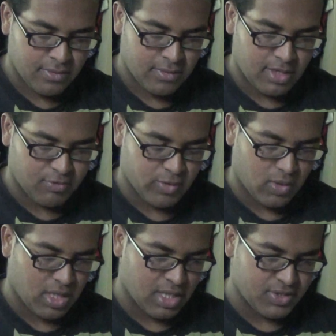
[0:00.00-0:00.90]
That's what
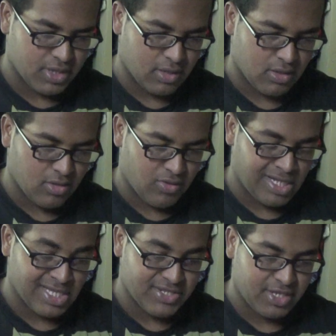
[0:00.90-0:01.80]
Koala
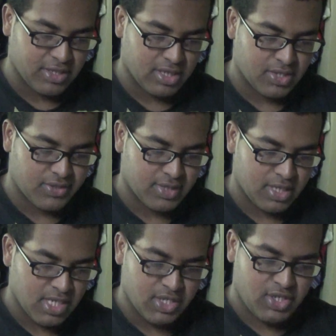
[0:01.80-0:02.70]
says because
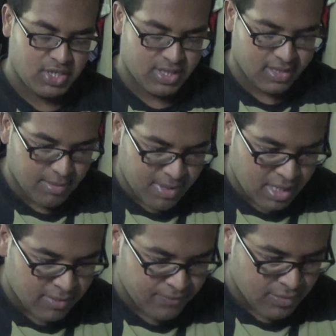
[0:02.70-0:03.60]
she just got
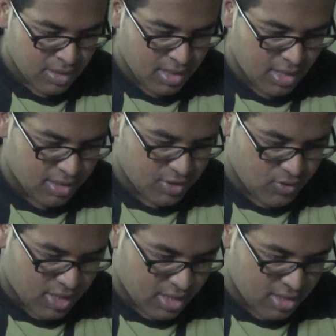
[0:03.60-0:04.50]
back. And then
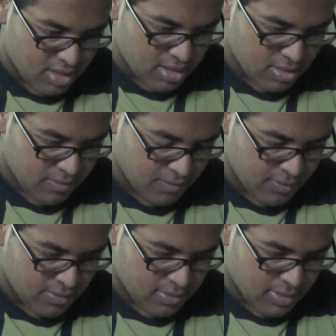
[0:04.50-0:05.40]
Dragon
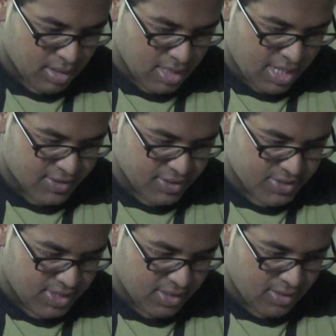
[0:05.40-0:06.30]
asks,
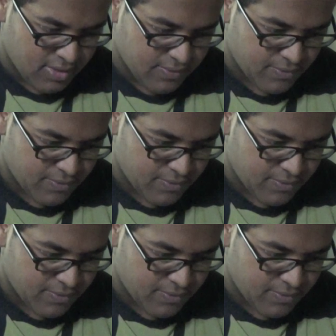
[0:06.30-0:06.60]
"Steel?"